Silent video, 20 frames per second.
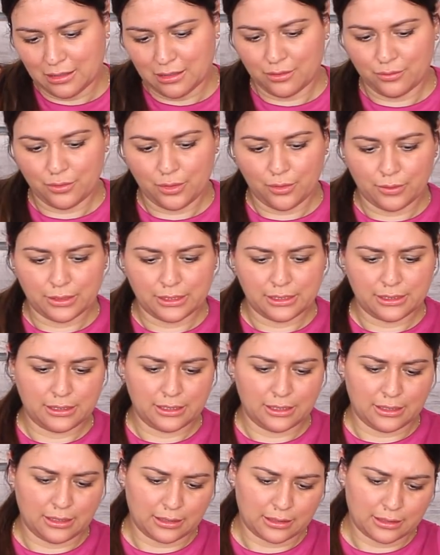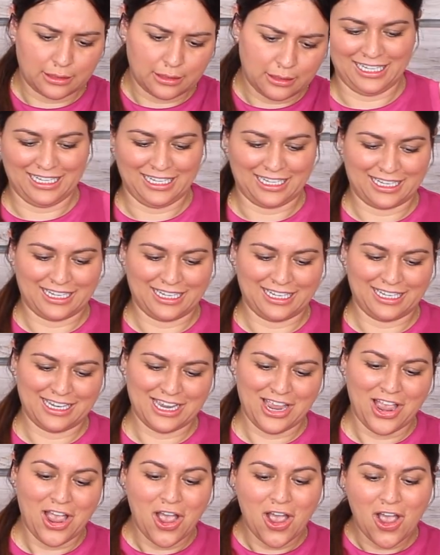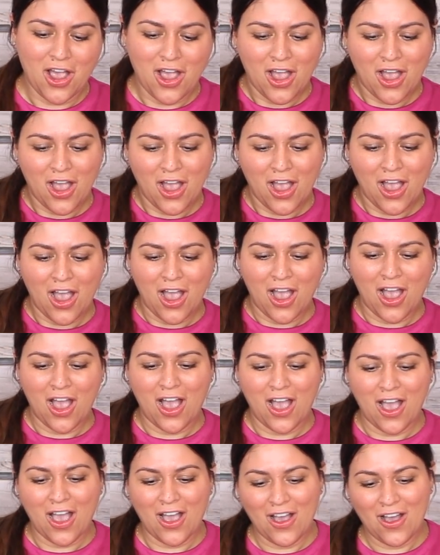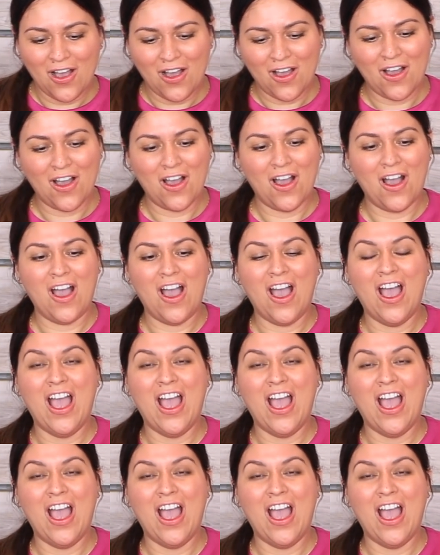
Oh no, it's stuck. Look. Oh.